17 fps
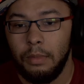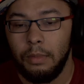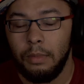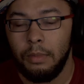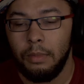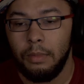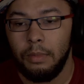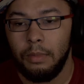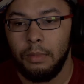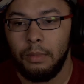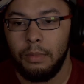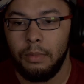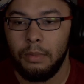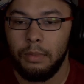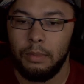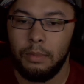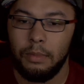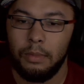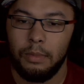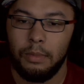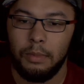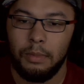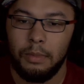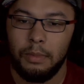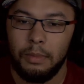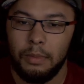
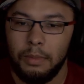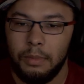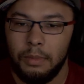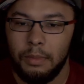No one is speaking in this clip.